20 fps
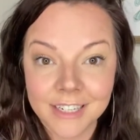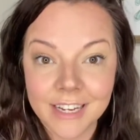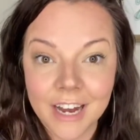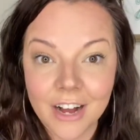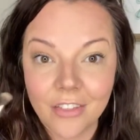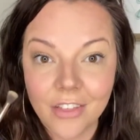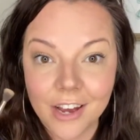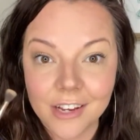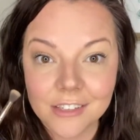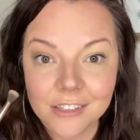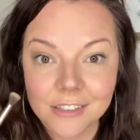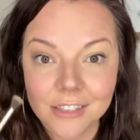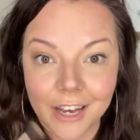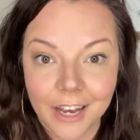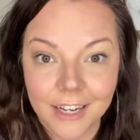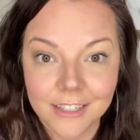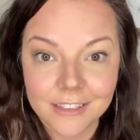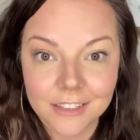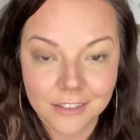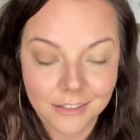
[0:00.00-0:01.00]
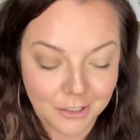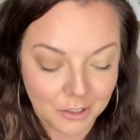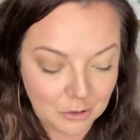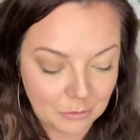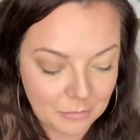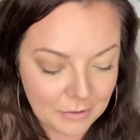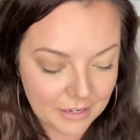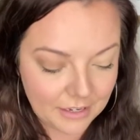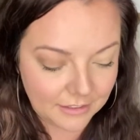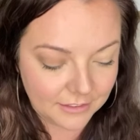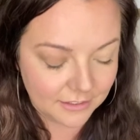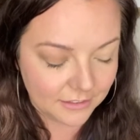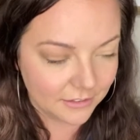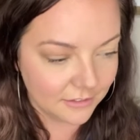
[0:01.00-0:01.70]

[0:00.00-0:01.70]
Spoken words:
how that just adds a little bit?